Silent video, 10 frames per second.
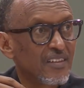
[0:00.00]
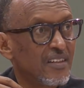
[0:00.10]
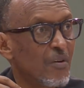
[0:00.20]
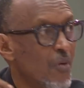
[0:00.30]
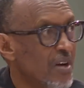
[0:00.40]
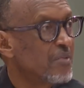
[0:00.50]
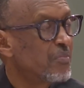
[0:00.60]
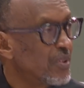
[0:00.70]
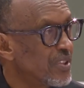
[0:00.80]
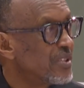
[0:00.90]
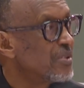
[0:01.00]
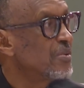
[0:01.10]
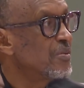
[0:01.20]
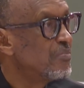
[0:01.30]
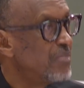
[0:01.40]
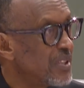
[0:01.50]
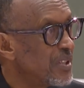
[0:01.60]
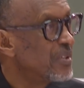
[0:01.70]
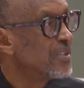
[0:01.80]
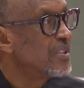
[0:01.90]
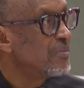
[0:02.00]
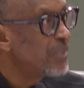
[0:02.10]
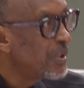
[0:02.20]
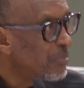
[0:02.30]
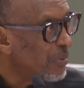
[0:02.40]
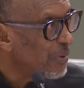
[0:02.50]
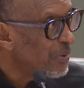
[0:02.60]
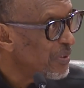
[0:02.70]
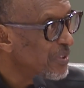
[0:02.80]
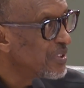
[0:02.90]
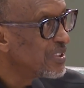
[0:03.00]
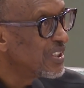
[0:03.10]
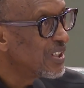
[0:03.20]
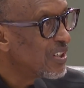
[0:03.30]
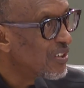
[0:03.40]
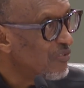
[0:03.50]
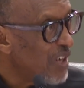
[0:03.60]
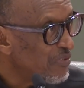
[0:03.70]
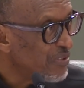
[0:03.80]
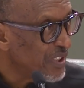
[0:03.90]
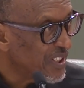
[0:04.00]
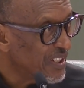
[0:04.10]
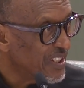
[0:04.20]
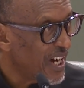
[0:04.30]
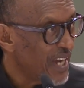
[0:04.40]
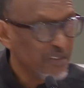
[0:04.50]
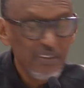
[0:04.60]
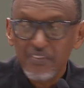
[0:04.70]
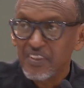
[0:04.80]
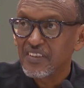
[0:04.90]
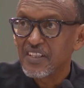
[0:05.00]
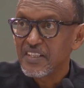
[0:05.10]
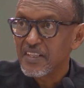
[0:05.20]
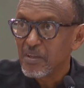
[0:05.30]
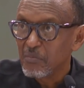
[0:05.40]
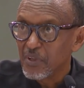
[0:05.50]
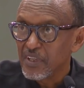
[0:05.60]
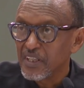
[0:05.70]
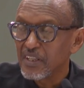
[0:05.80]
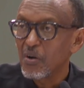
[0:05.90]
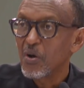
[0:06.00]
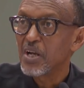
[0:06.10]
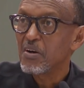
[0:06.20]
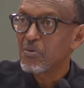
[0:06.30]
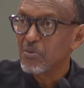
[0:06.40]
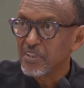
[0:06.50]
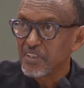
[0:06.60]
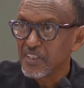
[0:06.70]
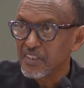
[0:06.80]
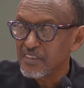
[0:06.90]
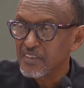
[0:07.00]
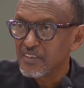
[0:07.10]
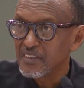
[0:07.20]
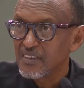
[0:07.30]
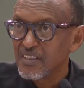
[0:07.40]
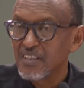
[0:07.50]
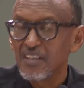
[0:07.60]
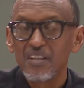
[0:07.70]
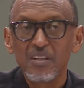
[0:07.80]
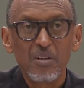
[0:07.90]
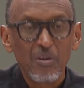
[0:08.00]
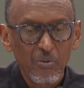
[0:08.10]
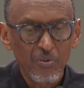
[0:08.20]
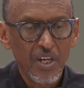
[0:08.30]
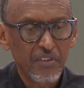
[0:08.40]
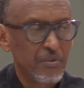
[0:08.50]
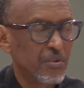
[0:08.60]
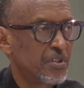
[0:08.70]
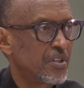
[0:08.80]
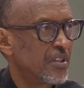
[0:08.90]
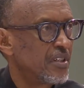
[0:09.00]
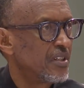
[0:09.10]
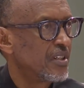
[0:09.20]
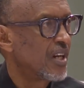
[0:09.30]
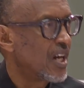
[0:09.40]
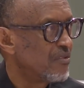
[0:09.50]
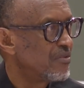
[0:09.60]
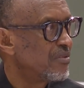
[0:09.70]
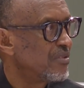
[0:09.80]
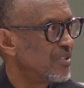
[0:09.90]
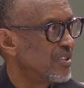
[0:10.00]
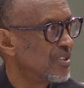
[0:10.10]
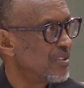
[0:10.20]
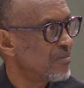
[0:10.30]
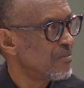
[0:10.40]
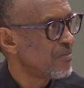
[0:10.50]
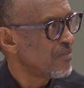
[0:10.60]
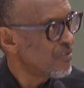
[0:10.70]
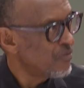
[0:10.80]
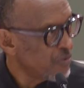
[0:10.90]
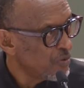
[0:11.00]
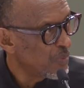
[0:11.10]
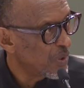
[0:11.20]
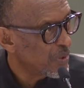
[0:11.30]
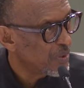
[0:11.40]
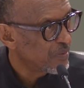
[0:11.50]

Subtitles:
the 1.2 billion people of Africa. I don't think there is anybody on our continent who does not love football.